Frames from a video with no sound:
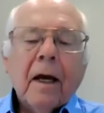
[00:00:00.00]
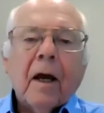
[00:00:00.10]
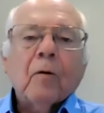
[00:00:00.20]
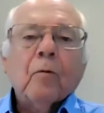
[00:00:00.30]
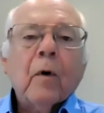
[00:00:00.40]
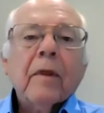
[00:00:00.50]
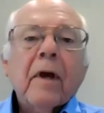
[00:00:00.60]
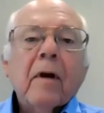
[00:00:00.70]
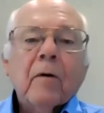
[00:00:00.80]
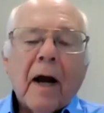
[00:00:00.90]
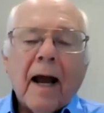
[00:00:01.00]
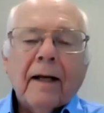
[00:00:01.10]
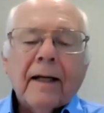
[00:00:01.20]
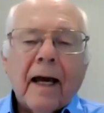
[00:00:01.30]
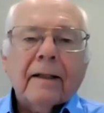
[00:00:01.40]
and where they were
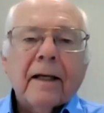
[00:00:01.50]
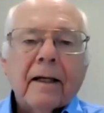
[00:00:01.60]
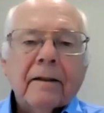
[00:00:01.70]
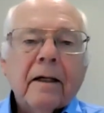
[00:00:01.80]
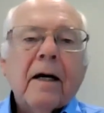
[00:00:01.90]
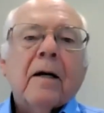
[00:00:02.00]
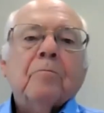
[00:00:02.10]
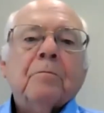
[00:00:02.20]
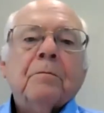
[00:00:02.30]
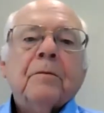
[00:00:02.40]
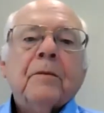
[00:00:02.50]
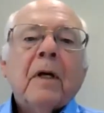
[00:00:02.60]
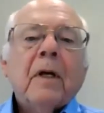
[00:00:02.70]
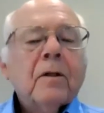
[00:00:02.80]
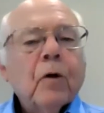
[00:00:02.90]
at that time.
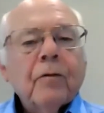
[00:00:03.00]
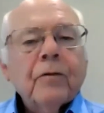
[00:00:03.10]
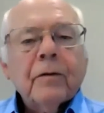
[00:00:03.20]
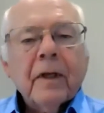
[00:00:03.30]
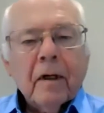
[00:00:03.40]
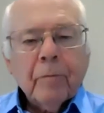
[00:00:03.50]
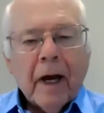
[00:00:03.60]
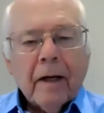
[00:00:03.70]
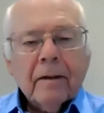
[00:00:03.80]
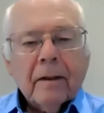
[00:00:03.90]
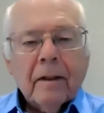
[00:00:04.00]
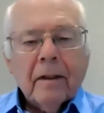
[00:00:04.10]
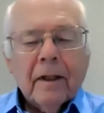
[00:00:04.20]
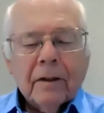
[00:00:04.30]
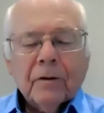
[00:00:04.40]
So if you think about it
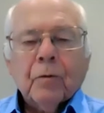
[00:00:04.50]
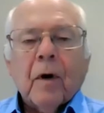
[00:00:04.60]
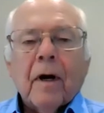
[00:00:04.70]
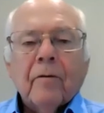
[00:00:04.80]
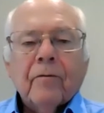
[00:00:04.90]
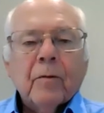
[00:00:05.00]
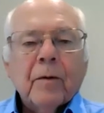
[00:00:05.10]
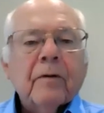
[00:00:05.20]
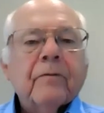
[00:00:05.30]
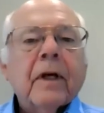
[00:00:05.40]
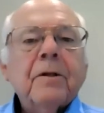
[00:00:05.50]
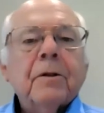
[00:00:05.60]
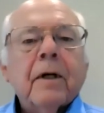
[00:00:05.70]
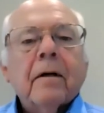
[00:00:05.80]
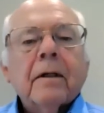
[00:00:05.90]
this way, from an
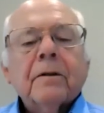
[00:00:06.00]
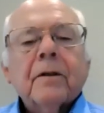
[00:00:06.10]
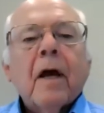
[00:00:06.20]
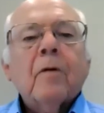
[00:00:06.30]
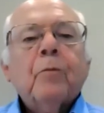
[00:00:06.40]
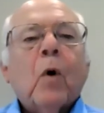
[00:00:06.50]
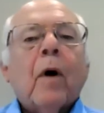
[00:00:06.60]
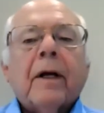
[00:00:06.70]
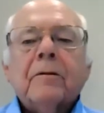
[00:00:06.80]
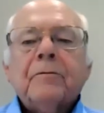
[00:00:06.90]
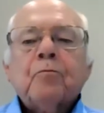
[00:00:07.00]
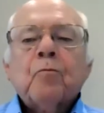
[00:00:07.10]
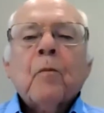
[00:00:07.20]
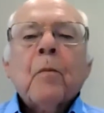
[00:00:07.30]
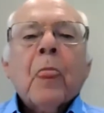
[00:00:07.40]
inflationary standpoint,
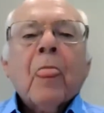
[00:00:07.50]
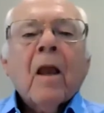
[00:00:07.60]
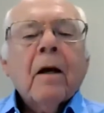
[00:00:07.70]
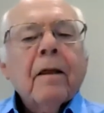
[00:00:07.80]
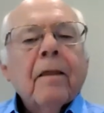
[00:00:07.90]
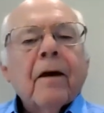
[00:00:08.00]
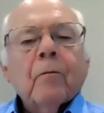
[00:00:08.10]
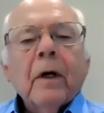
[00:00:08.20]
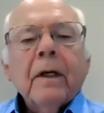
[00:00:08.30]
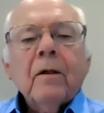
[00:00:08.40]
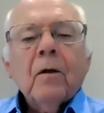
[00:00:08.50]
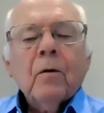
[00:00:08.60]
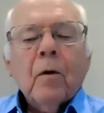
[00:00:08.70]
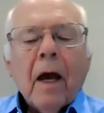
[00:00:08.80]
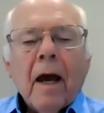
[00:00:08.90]
that when
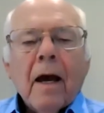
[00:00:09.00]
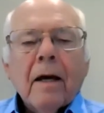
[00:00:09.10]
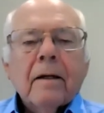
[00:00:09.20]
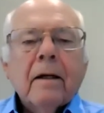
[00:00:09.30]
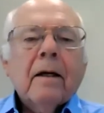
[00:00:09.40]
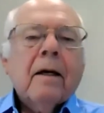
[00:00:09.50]
you had